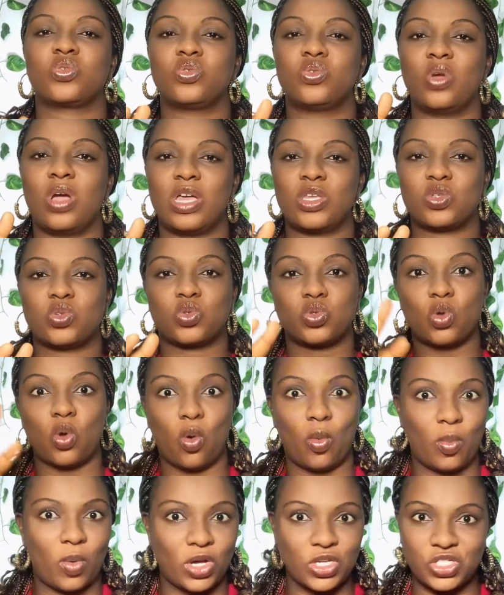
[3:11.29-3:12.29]
you are so
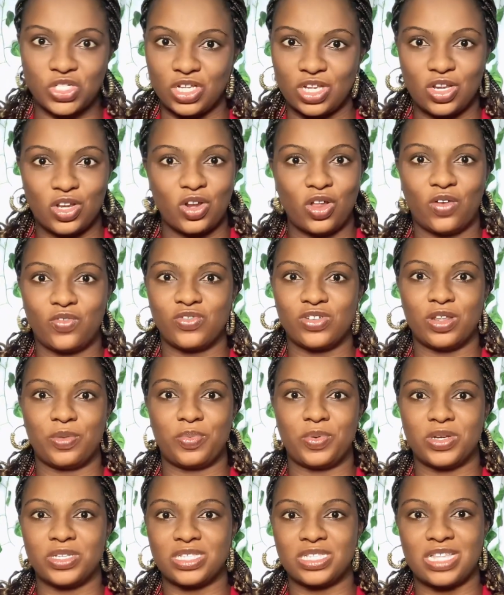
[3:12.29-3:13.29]
much in love with the
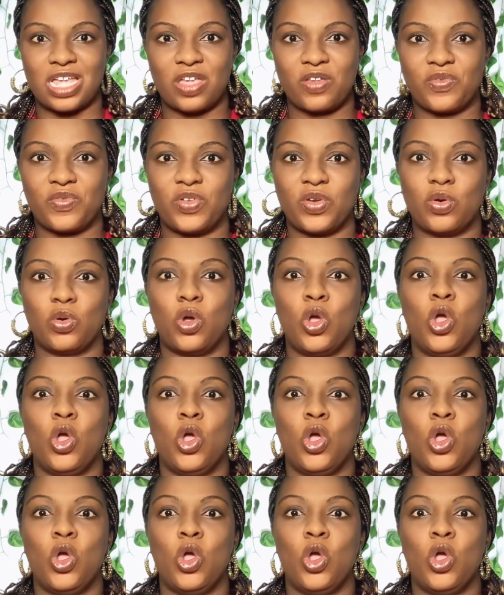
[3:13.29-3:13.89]
person that you feel